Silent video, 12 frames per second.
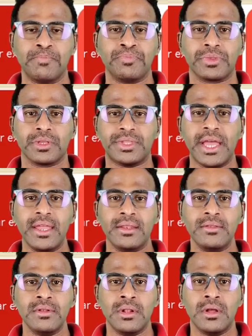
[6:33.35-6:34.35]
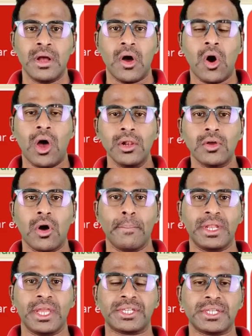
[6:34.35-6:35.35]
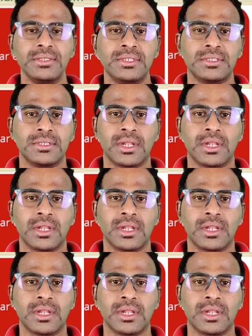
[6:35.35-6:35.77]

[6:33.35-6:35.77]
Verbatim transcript: Then all combinations